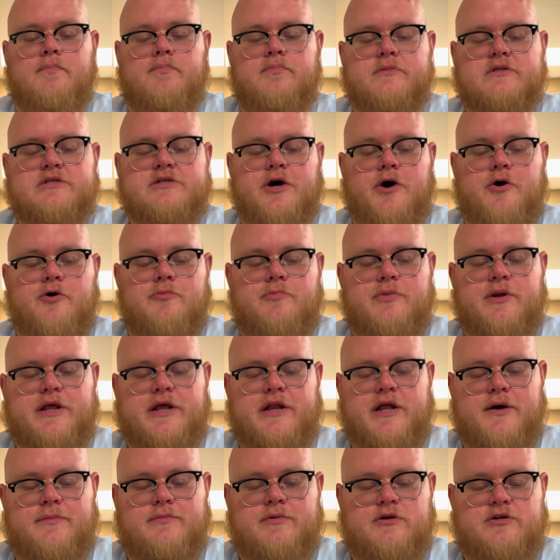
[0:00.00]
To open it
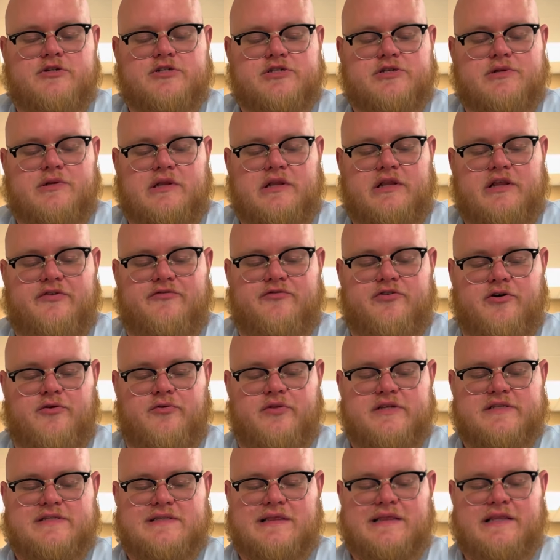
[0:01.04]
up, you just lift on
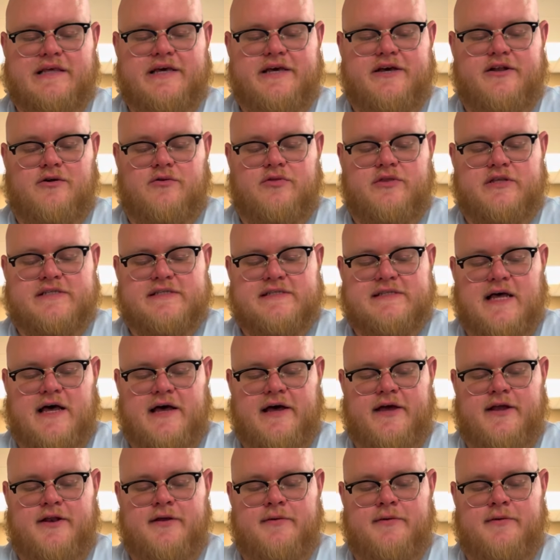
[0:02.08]
this lid on the side.